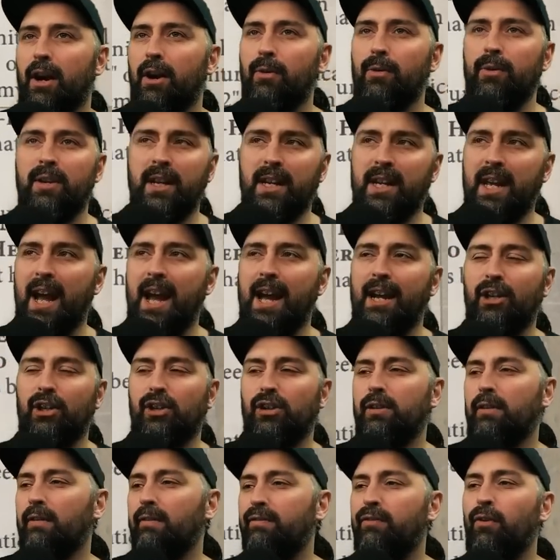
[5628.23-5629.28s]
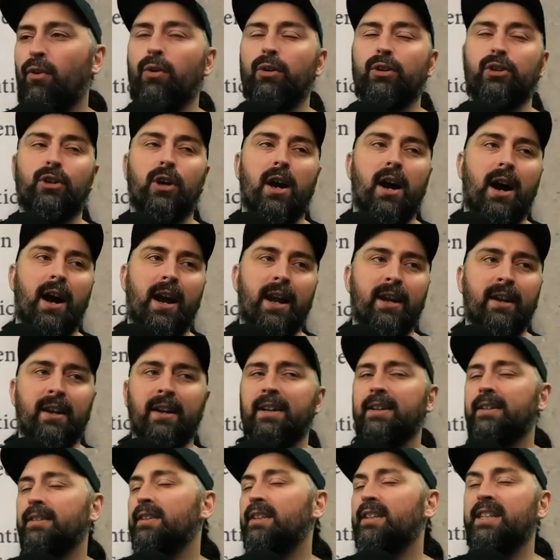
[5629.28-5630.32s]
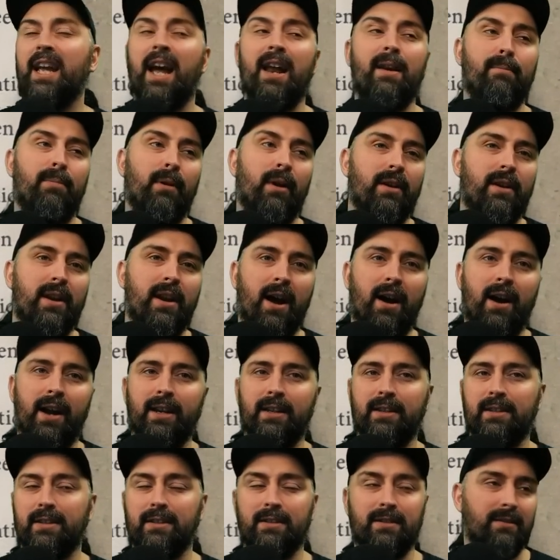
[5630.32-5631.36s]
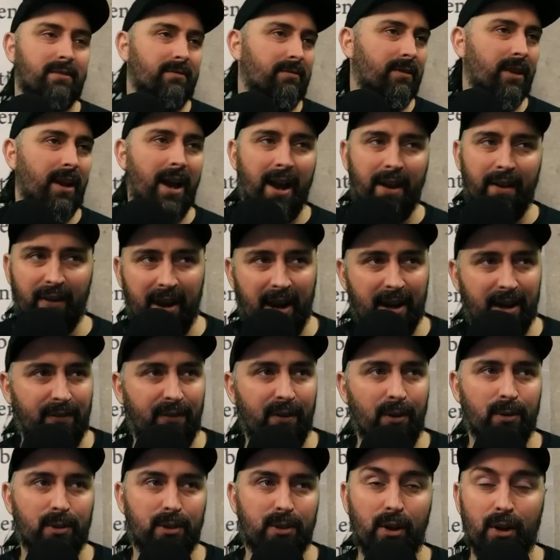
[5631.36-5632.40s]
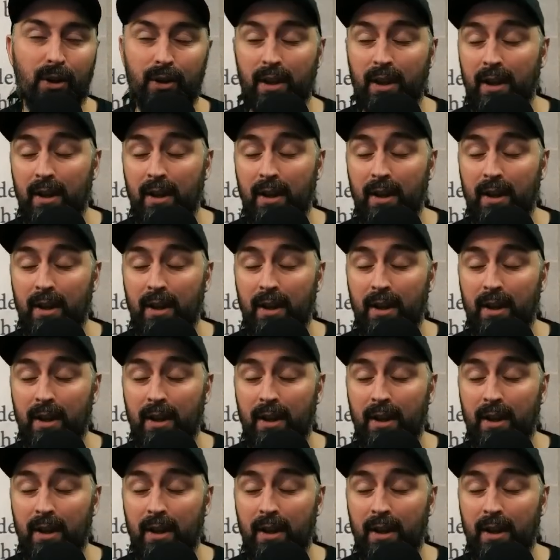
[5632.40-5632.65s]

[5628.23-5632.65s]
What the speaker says: Nagash, Vhordrai, 10 Blood Knights, I guess feels good.